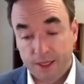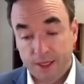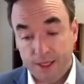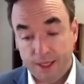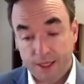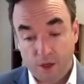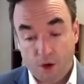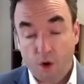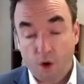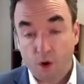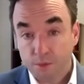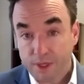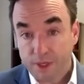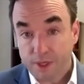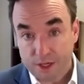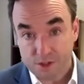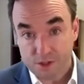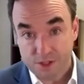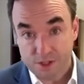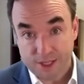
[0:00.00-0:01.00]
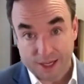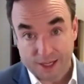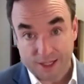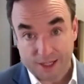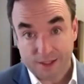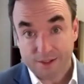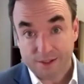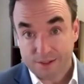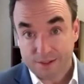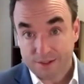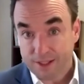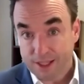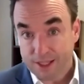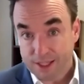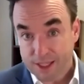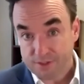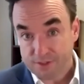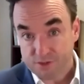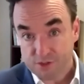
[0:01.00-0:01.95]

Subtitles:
In a home care setting, like I've